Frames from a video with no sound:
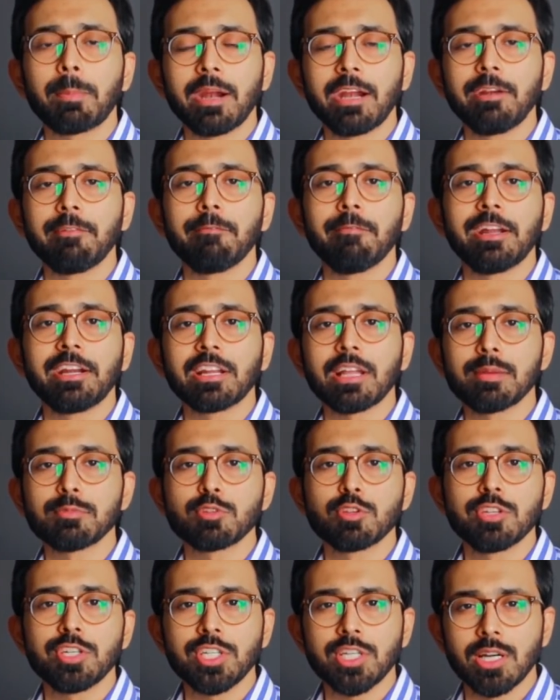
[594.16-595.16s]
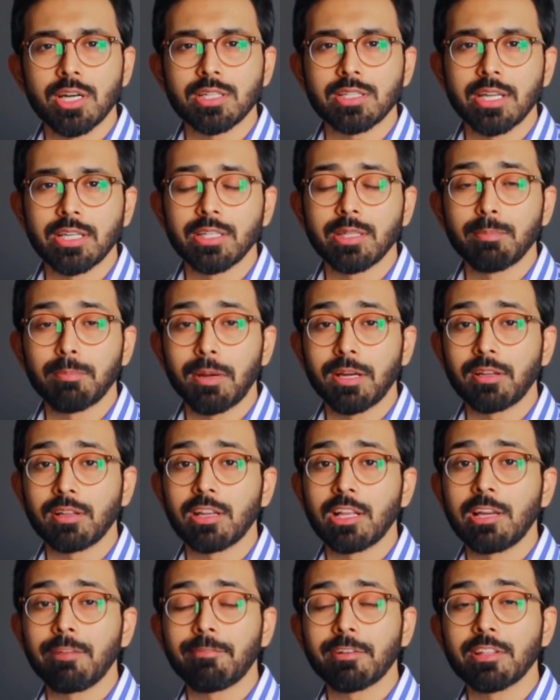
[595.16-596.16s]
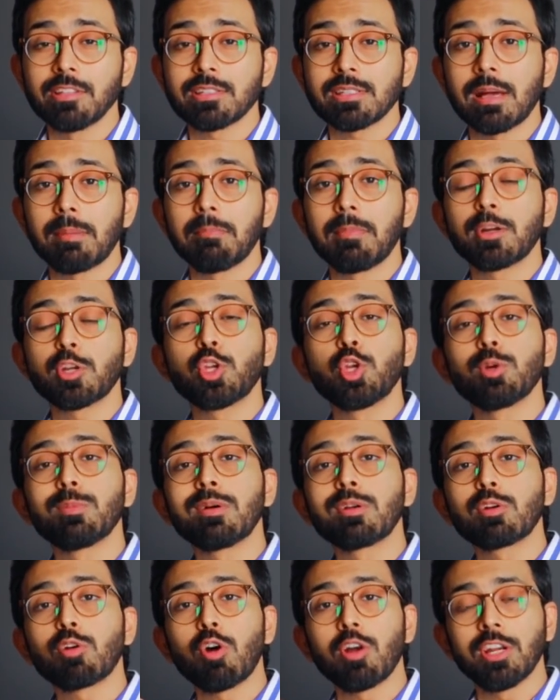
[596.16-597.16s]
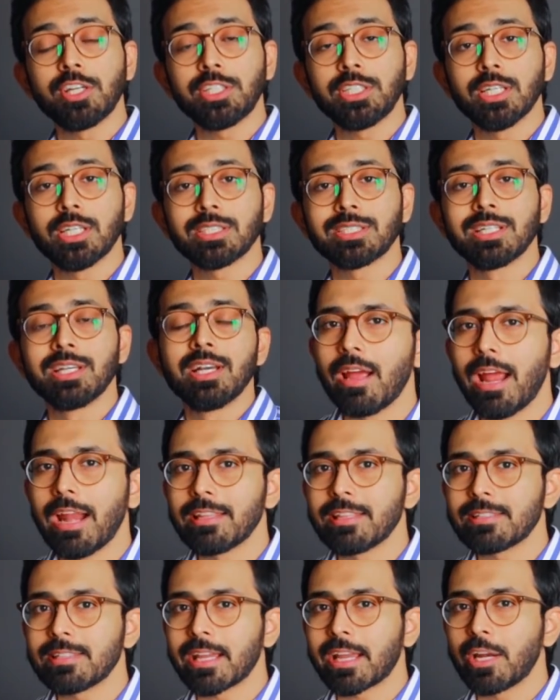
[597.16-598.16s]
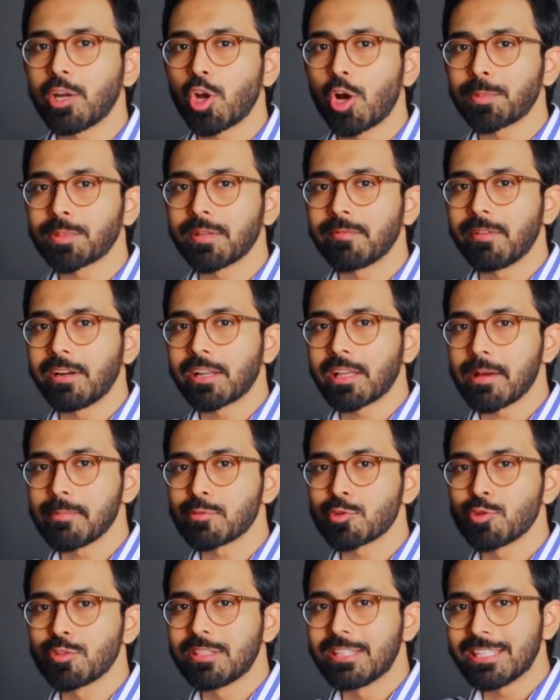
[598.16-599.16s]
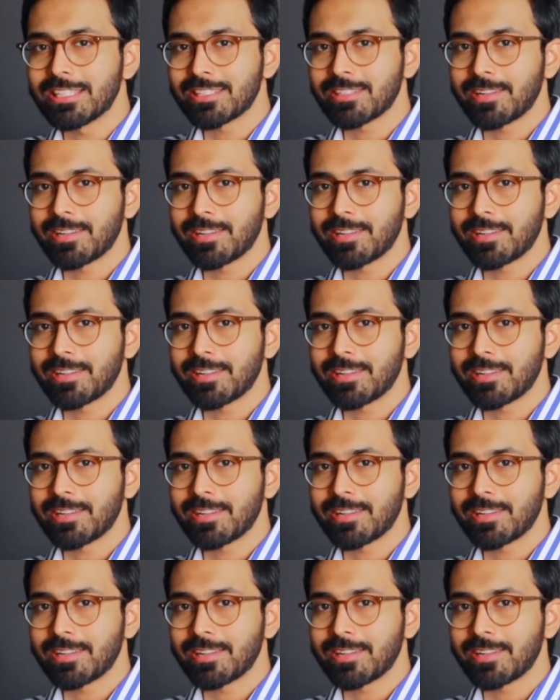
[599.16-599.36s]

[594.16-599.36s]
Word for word: print when it comes to shirts and particularly for the summer Cuban collar shirts. And the second option when it comes to this